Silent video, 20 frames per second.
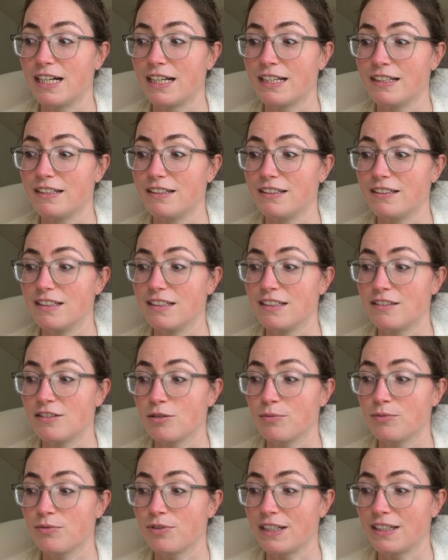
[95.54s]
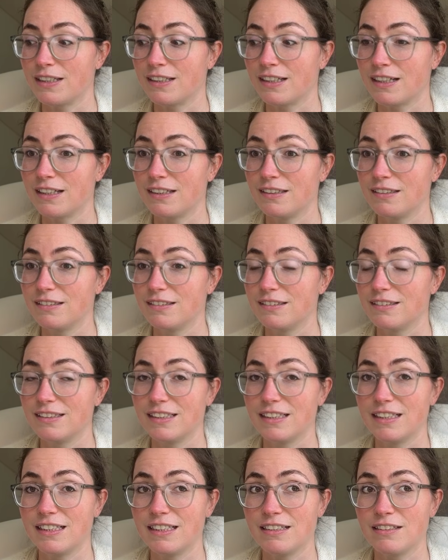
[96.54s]
And it's something that
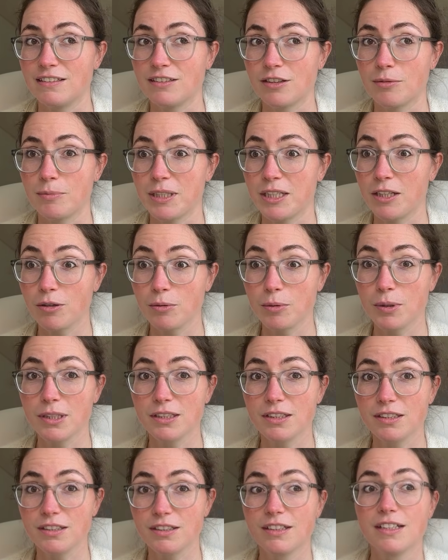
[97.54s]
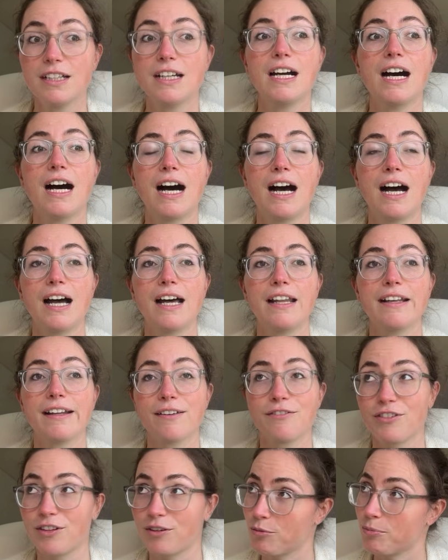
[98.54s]
is going to be color work, and
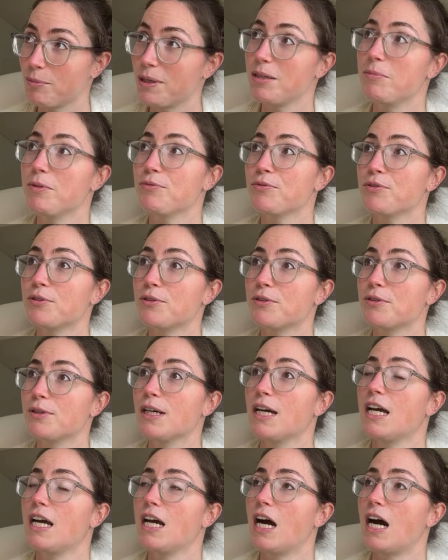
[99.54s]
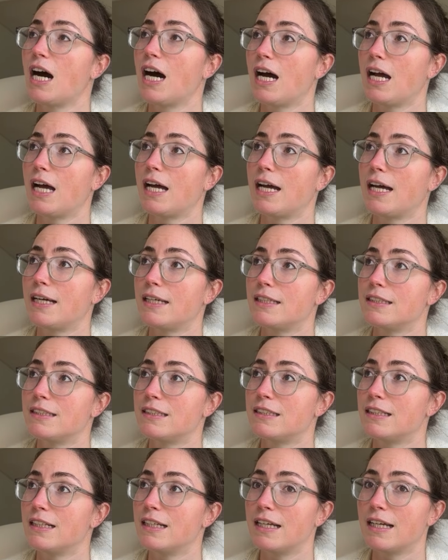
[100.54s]
I've never made before,
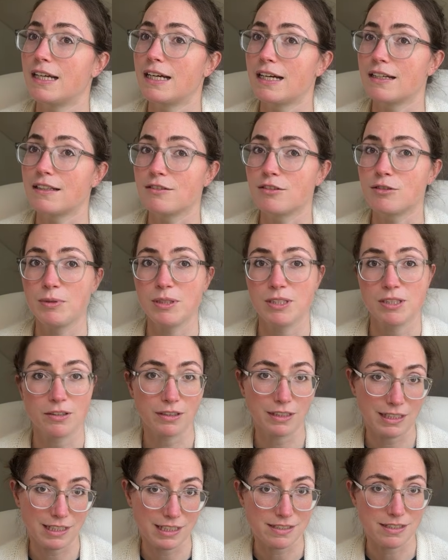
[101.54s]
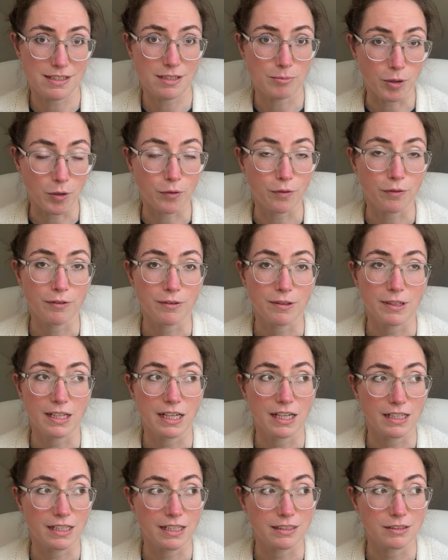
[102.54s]
and it has to be done in less than a month.
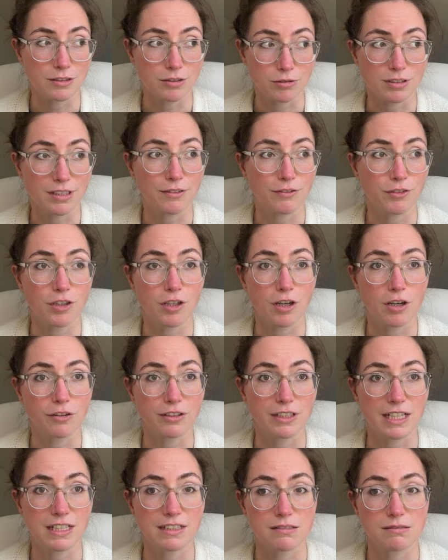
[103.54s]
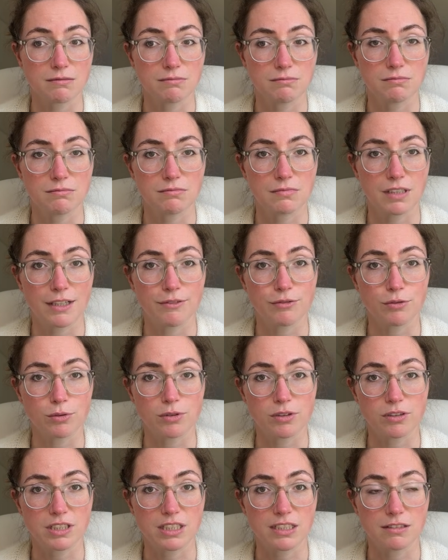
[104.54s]
And I don't have the yarn yet. I've
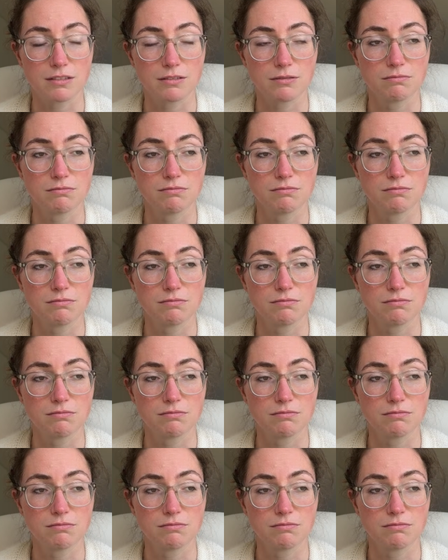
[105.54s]
ordered it.